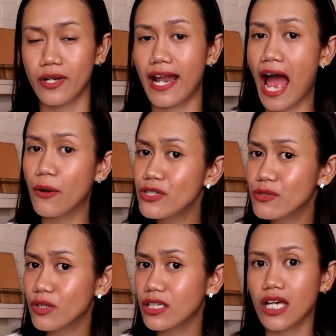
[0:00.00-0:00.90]
When I
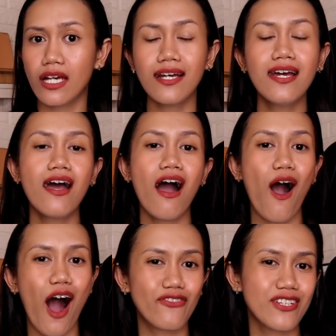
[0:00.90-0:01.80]
was working,
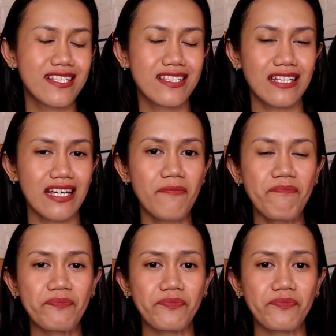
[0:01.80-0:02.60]
obviously,